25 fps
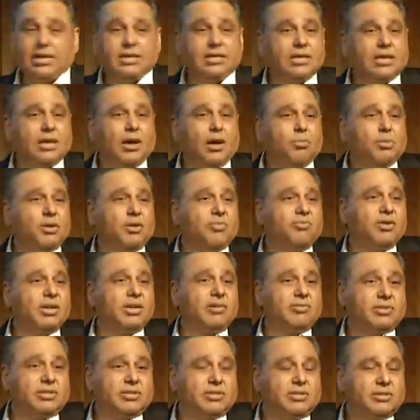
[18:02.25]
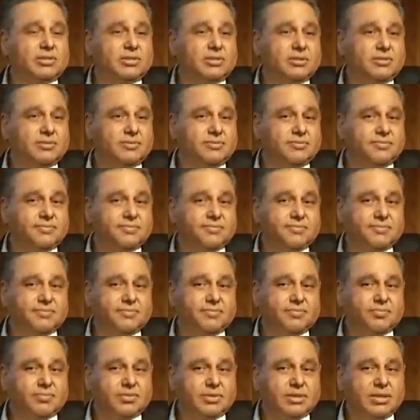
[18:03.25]
in a couple of flavors,
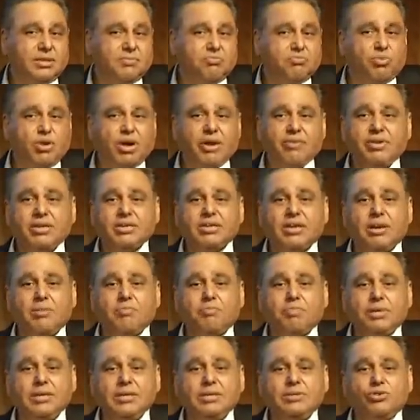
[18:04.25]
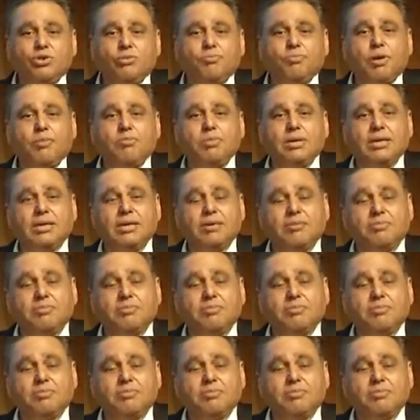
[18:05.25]
private companies or public